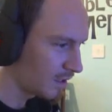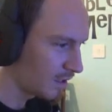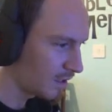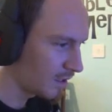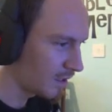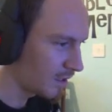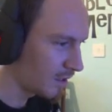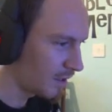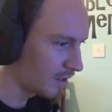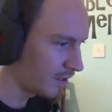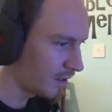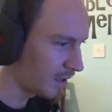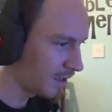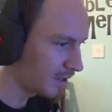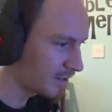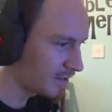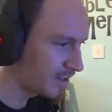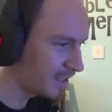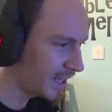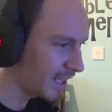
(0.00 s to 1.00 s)
You know, I
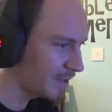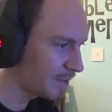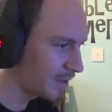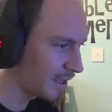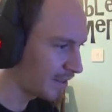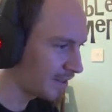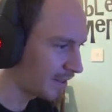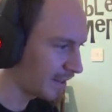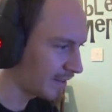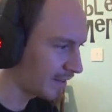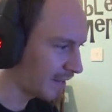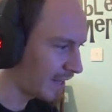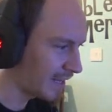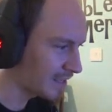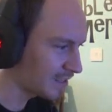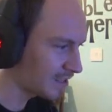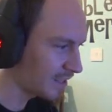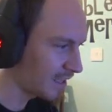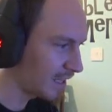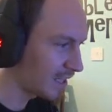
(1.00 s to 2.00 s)
genuinely think that
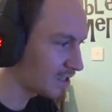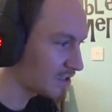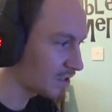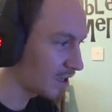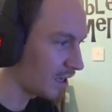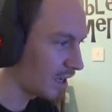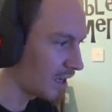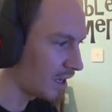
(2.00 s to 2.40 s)
as